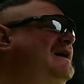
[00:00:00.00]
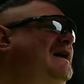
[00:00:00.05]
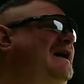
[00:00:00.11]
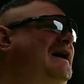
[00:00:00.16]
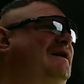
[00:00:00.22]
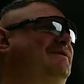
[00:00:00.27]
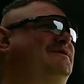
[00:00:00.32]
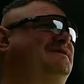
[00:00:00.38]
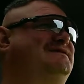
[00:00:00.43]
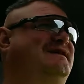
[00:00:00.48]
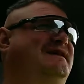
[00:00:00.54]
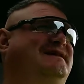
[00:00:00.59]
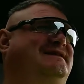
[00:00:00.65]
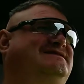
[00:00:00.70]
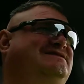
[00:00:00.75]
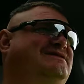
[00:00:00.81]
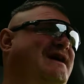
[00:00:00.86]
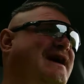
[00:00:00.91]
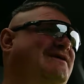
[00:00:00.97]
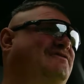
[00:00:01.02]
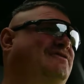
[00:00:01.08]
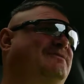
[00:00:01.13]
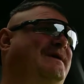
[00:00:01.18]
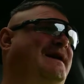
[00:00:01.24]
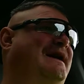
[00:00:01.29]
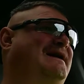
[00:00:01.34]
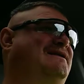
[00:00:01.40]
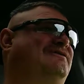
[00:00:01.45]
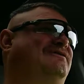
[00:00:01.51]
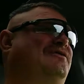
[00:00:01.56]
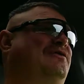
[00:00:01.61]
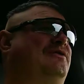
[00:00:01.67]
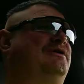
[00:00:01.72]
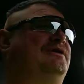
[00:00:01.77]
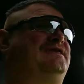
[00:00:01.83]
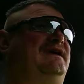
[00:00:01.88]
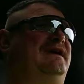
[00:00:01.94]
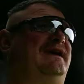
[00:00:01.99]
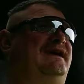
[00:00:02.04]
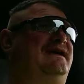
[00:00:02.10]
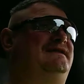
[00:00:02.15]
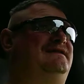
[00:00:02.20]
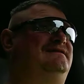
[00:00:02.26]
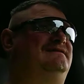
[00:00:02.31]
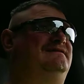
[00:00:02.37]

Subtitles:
I was like traveling back and forth, and